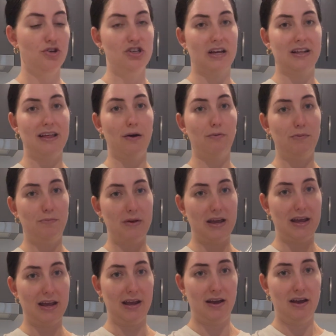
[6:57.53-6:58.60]
Like that would
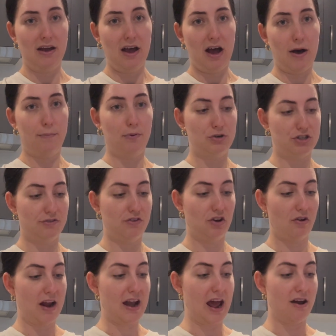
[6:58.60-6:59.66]
be a portion for
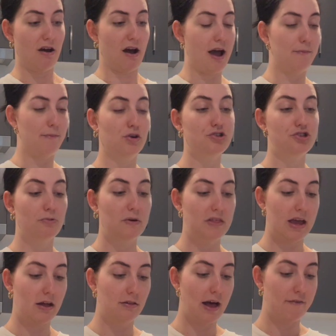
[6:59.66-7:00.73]
Grant and I. I'm sure whether
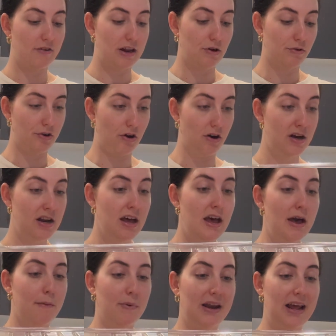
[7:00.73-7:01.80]
he'll have any or not,
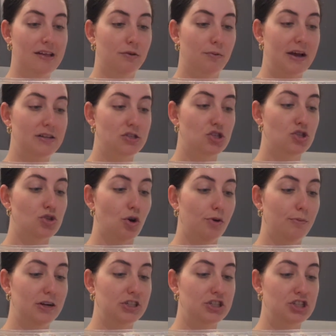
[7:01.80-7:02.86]
but either way, it's so
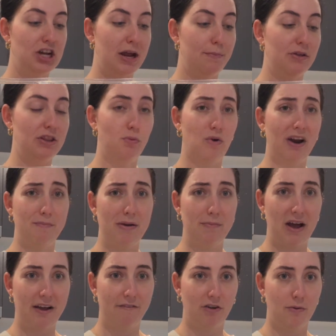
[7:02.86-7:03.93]
much cheaper than what I've been
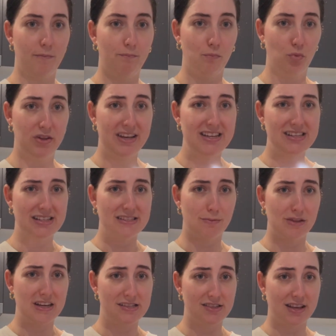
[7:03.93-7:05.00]
buying from Woolies, and some of
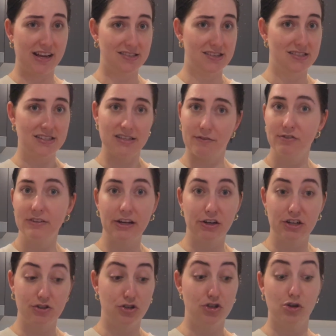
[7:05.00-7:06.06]
these slices are definitely going
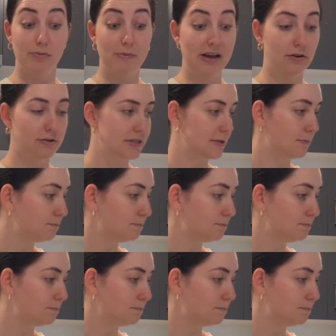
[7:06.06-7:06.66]
to do 2 meals.